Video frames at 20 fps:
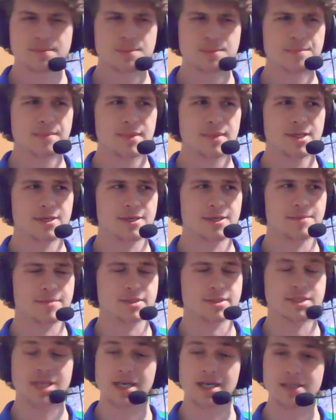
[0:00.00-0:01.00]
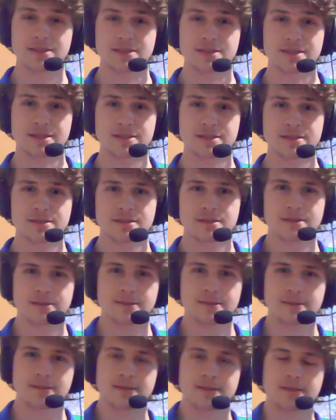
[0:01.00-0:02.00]
Besides this,
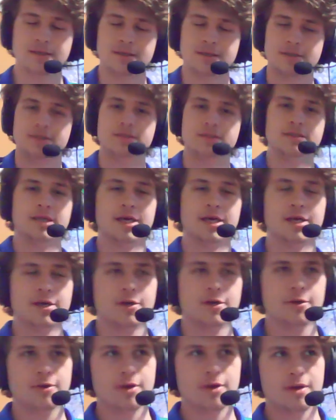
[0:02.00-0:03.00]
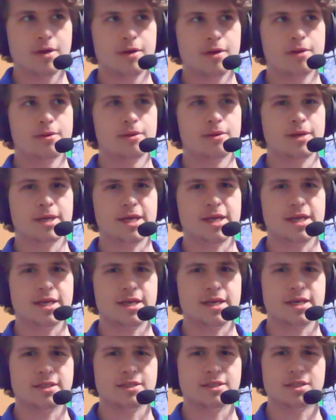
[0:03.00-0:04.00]
there
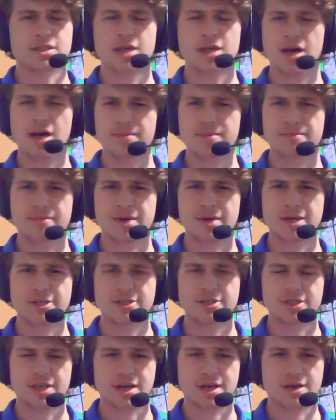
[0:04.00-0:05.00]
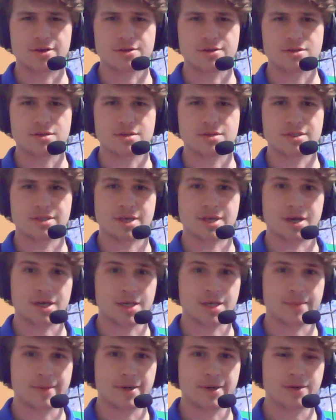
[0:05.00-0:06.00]
is not much else to talk
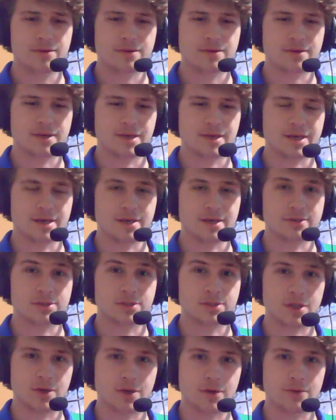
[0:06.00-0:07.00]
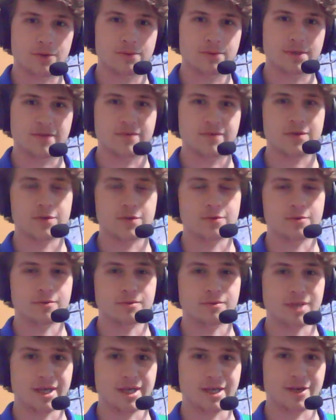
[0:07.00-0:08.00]
about. So if you
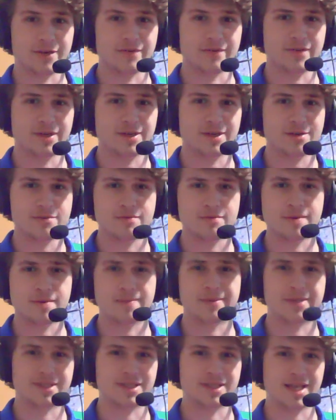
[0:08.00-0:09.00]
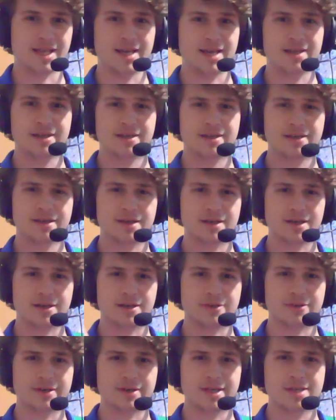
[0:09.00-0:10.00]
like our videos, remember to like
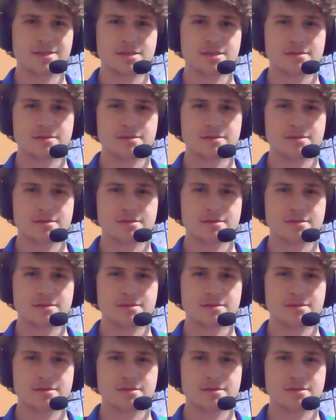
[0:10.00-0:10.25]
underneath.